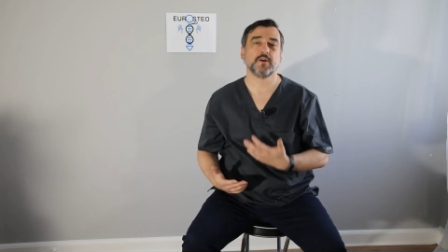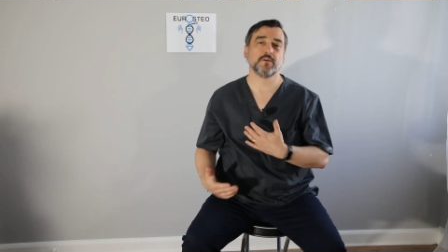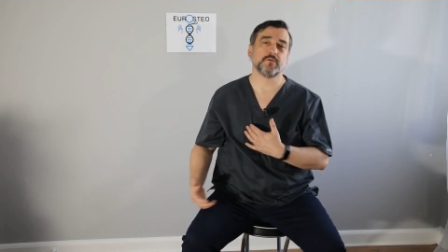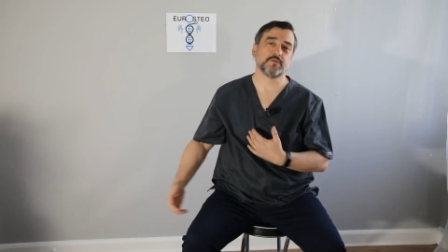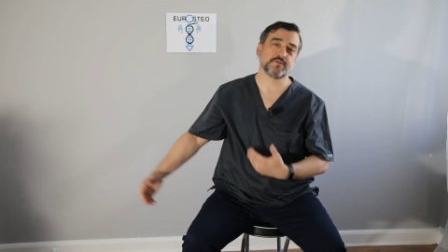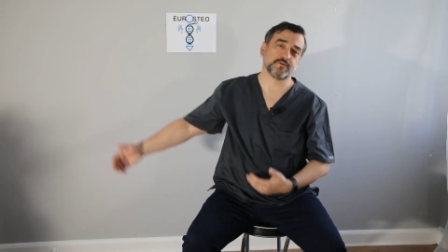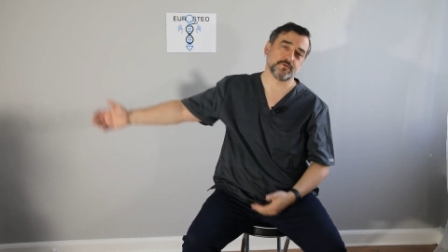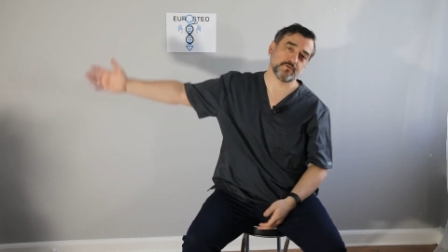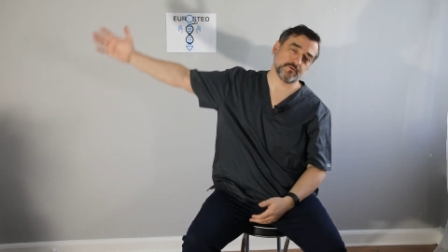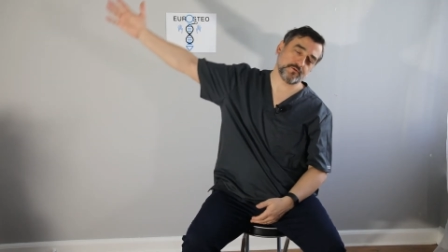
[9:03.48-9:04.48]

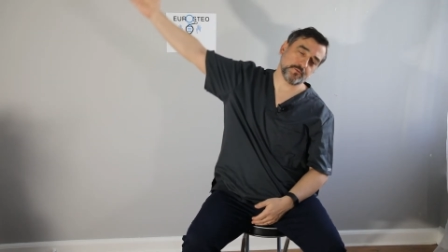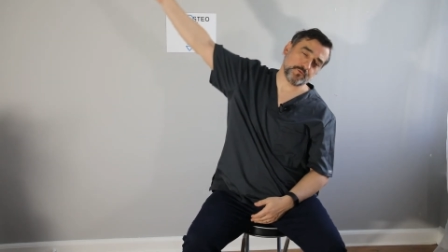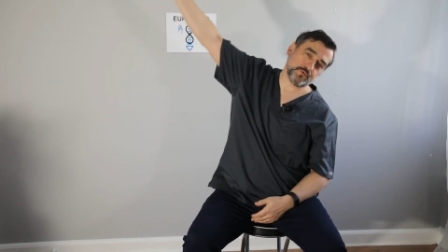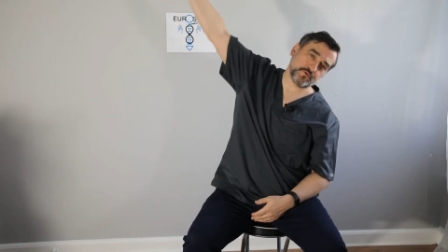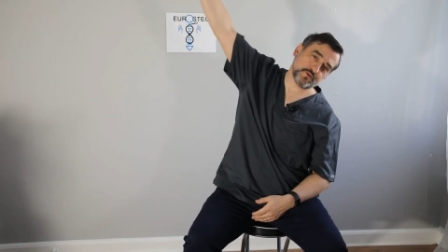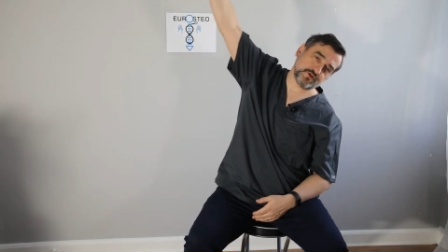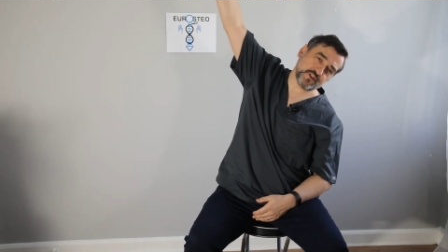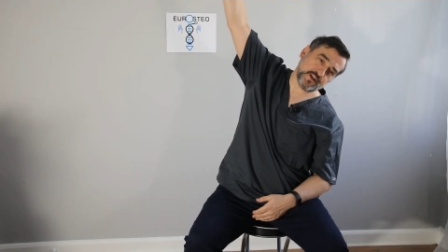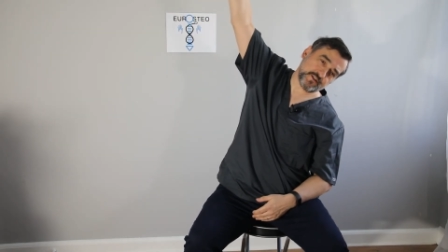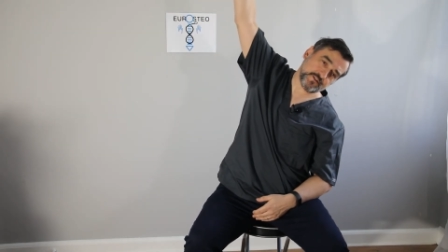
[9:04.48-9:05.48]
Also to move the
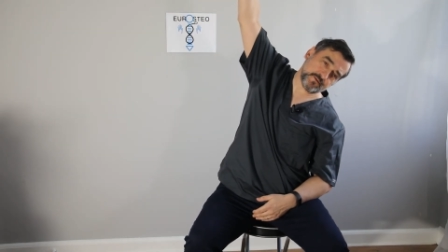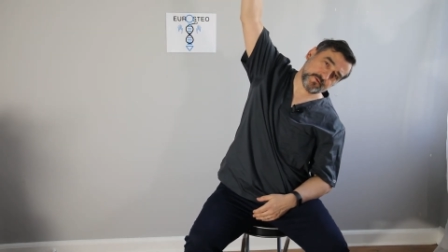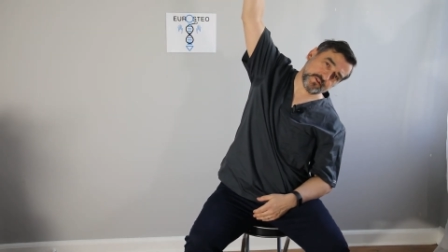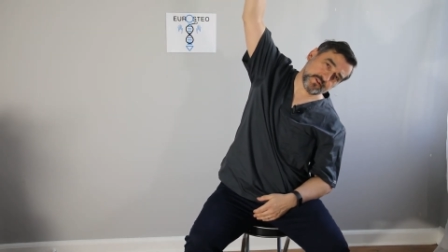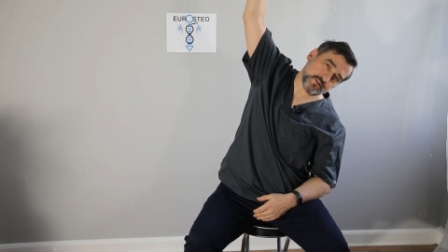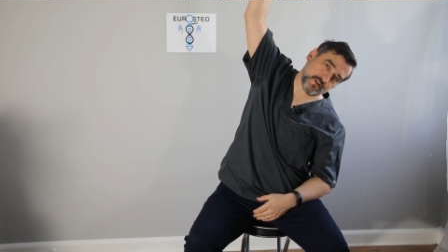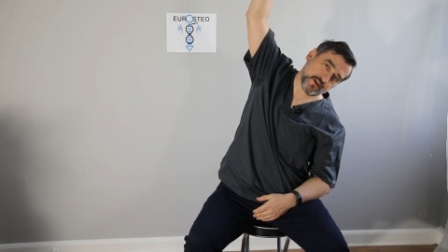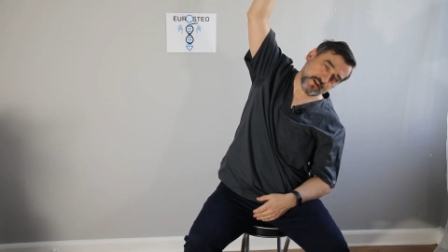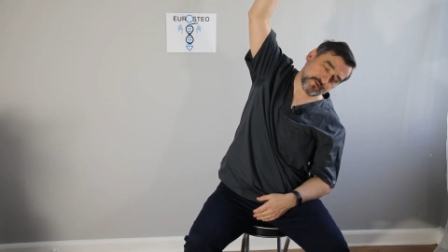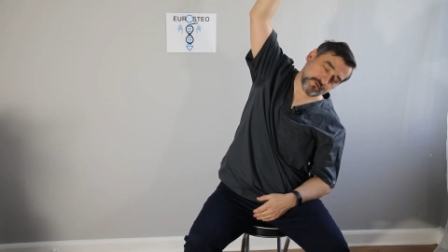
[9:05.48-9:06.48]
chest with
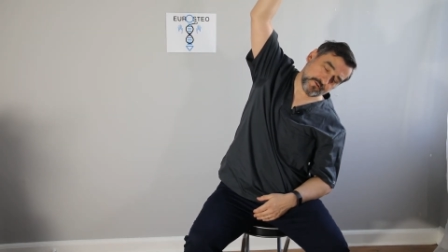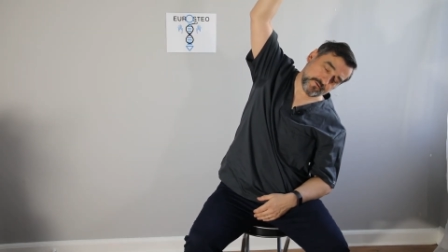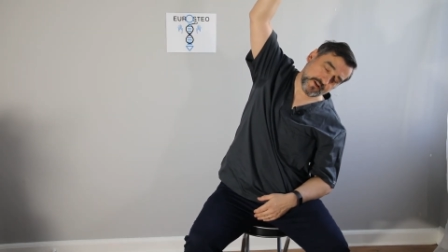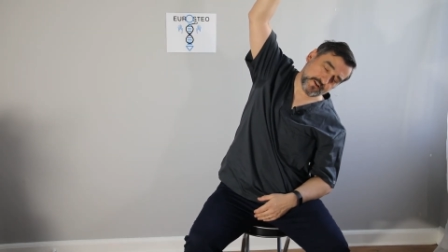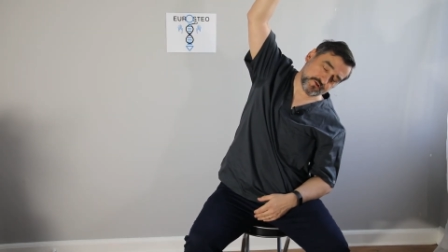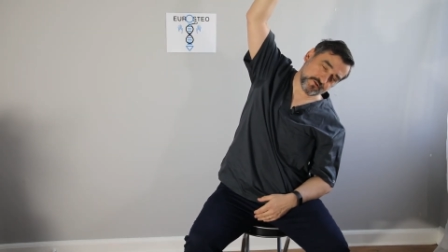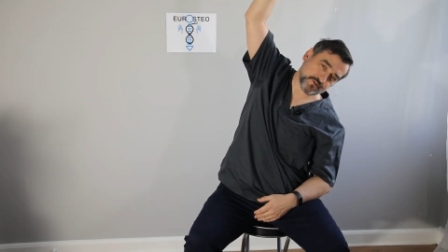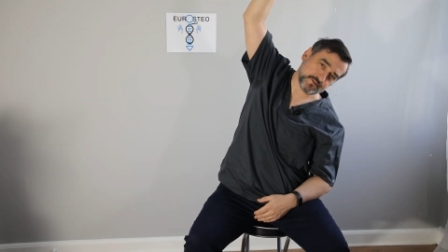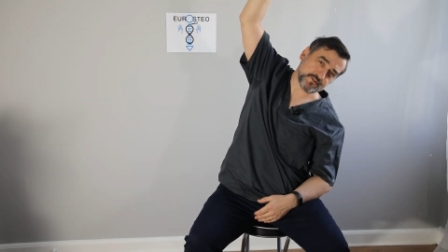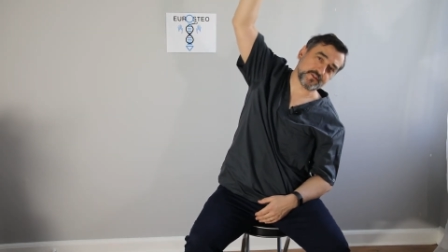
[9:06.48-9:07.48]
lateral
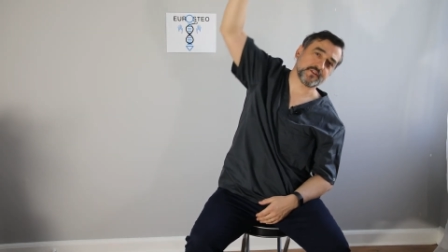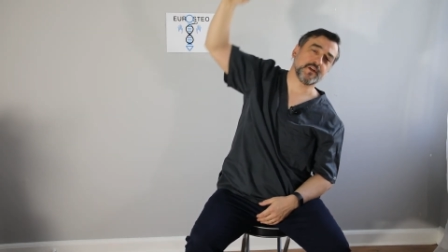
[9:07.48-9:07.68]
flexions,